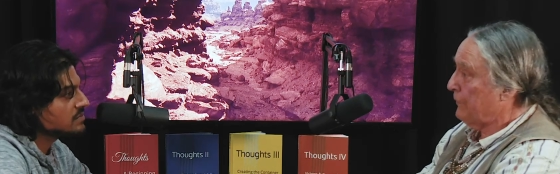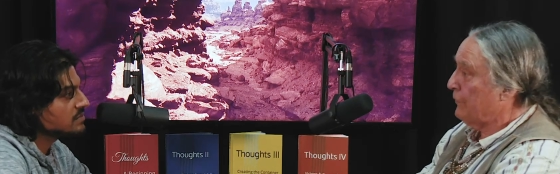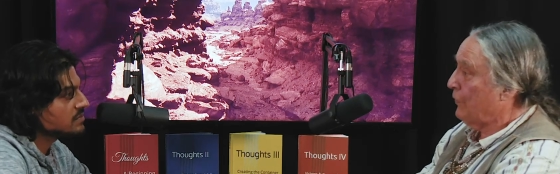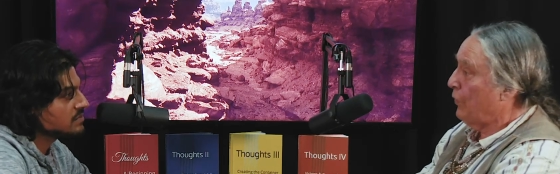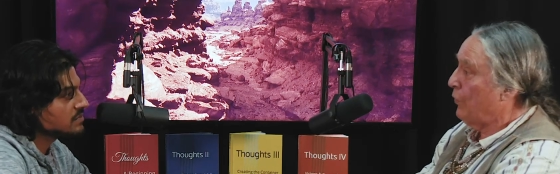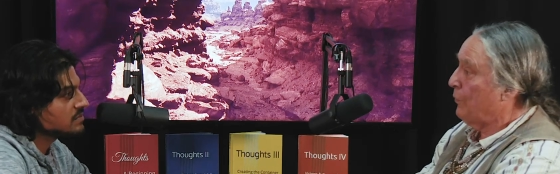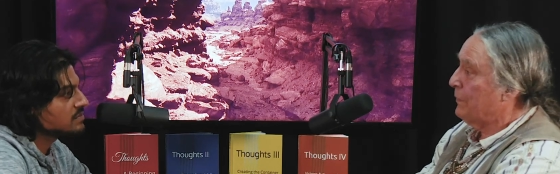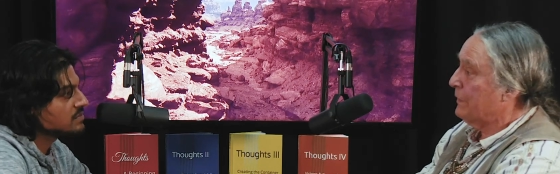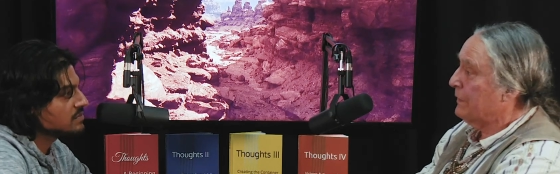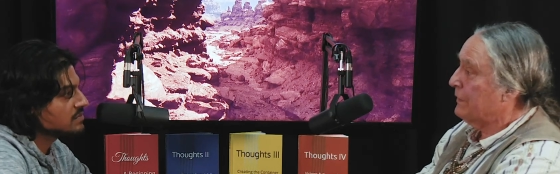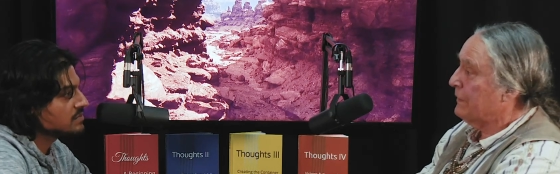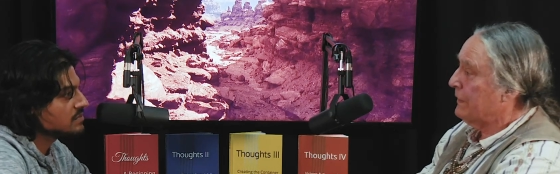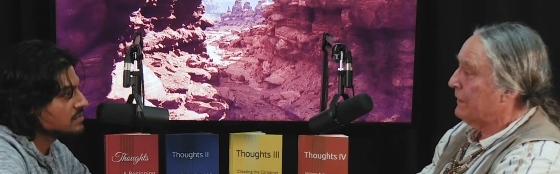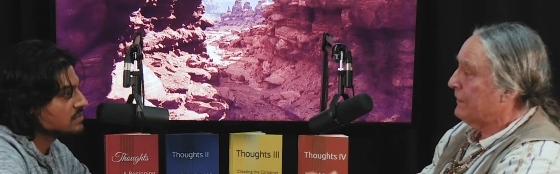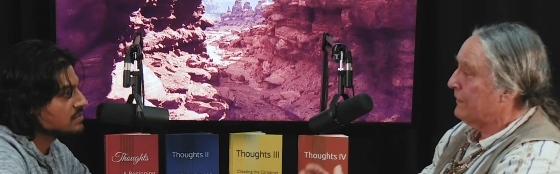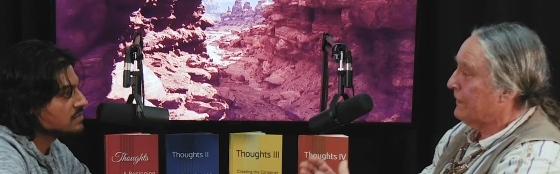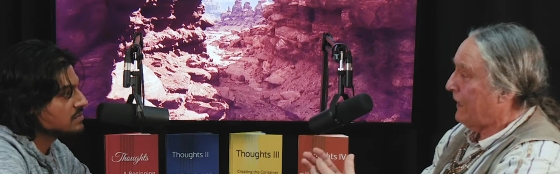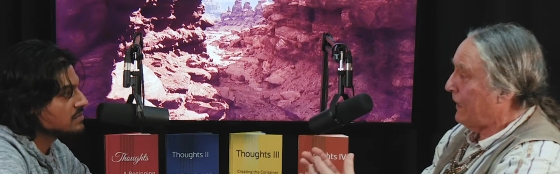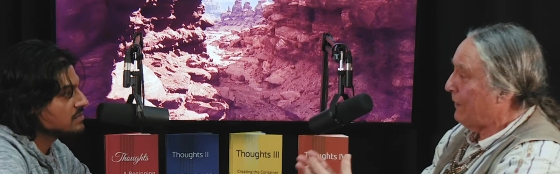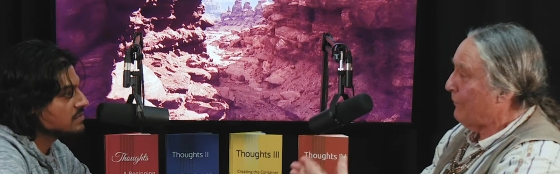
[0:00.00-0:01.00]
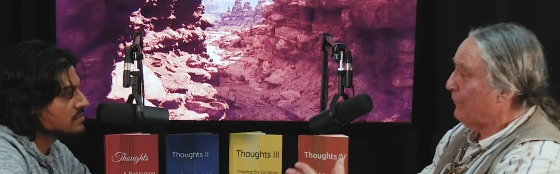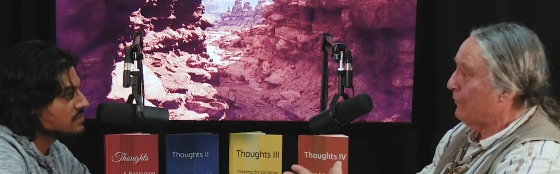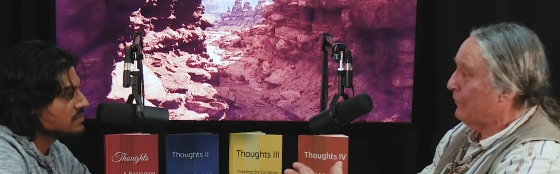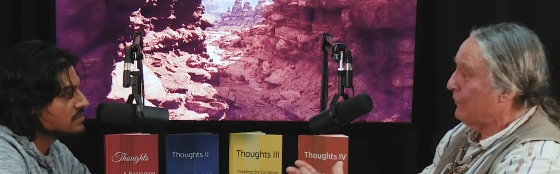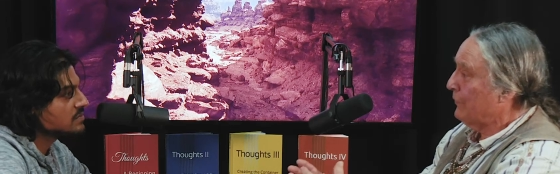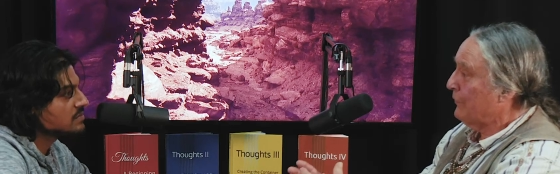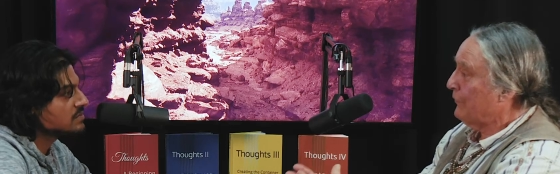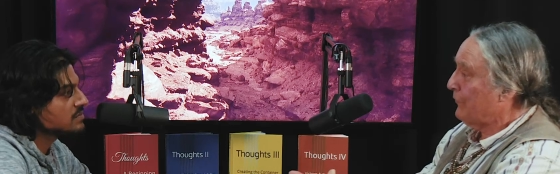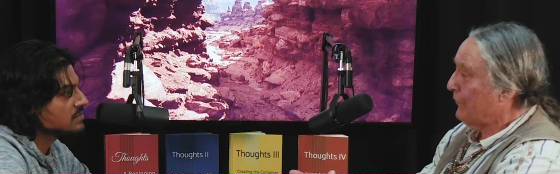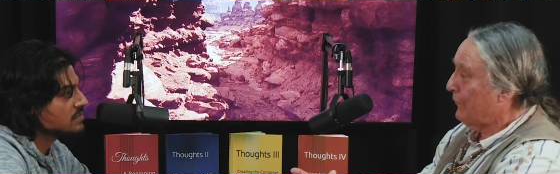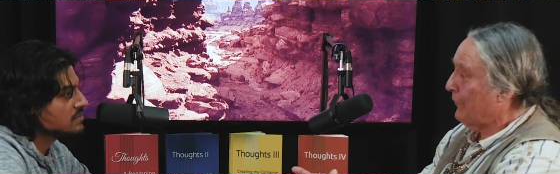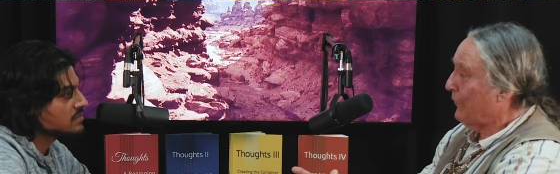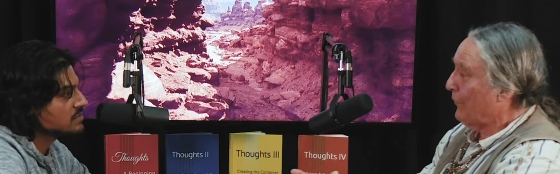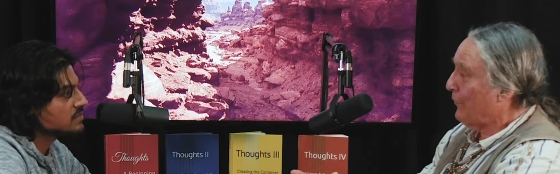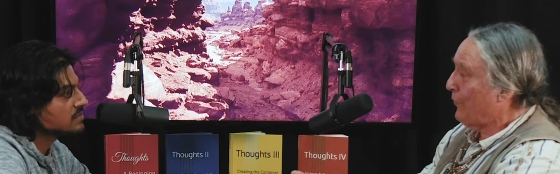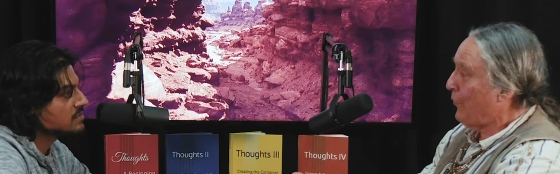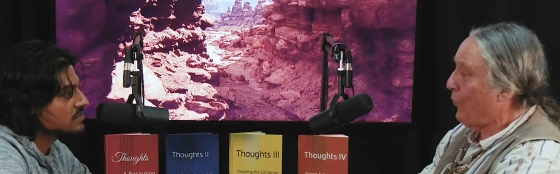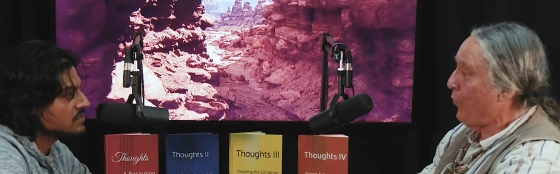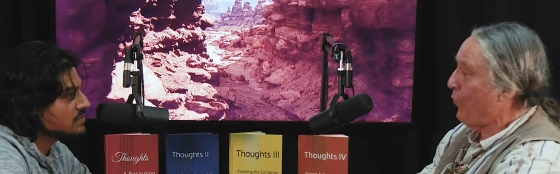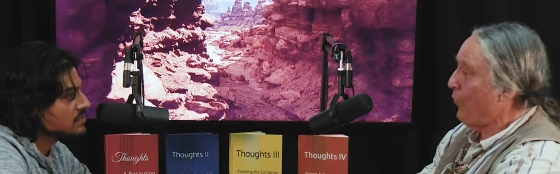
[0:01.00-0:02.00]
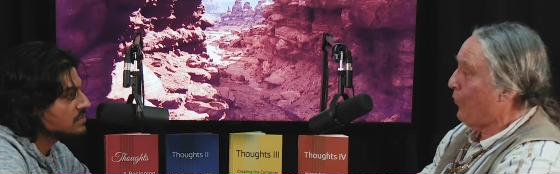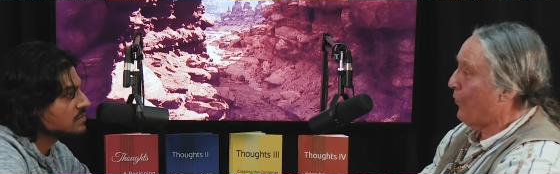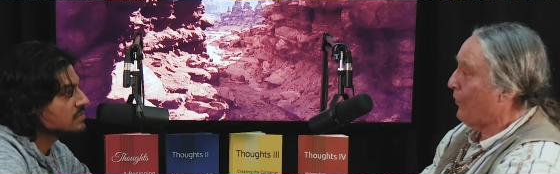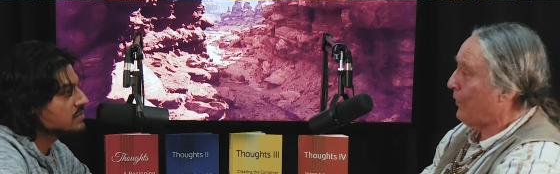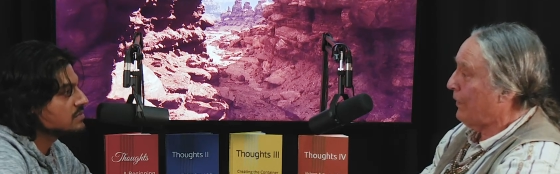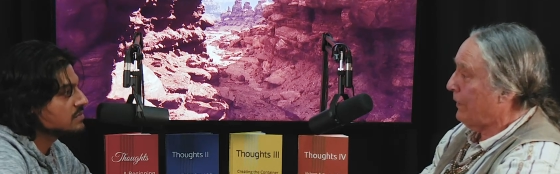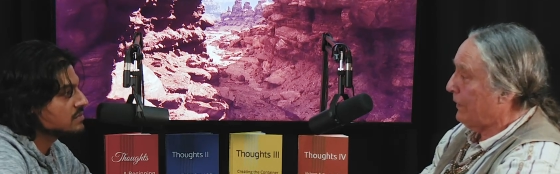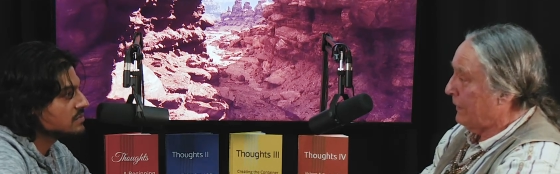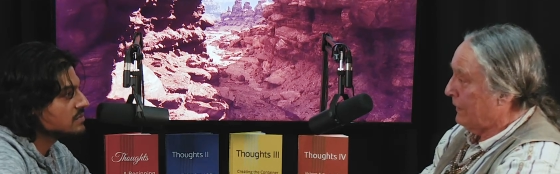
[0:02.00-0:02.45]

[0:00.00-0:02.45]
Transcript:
Speaker 1: No, but that was their core,